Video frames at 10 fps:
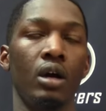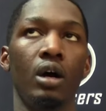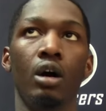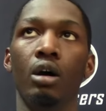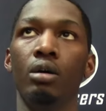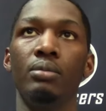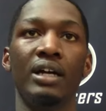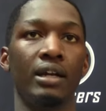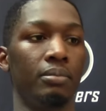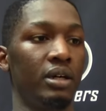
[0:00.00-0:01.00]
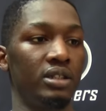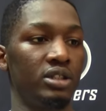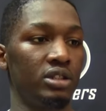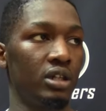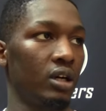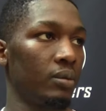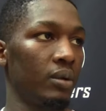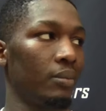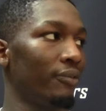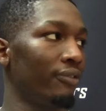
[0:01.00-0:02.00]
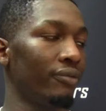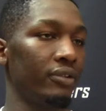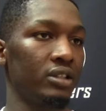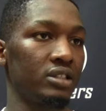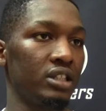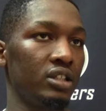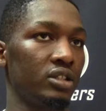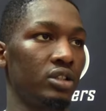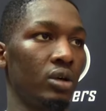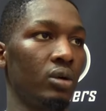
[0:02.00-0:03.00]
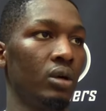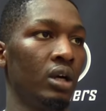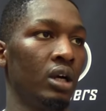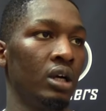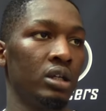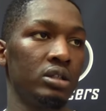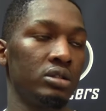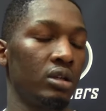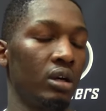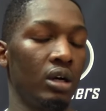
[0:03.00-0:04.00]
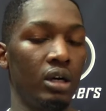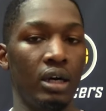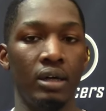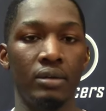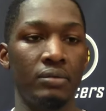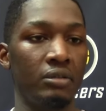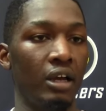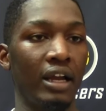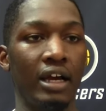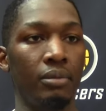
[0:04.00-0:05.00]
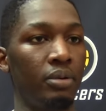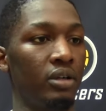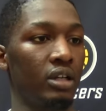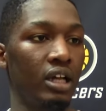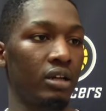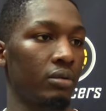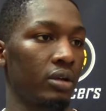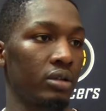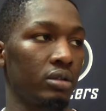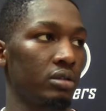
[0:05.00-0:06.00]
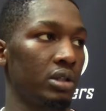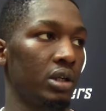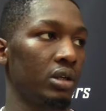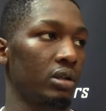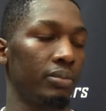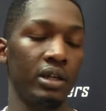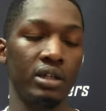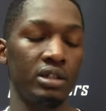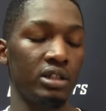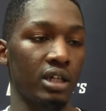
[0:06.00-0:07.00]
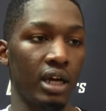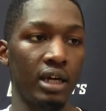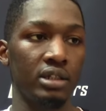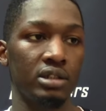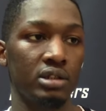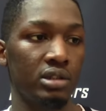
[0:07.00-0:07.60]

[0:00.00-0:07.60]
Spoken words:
I got a bunch. I'm a fifth-year senior, so I got to put in a lot of work compared to these young guys.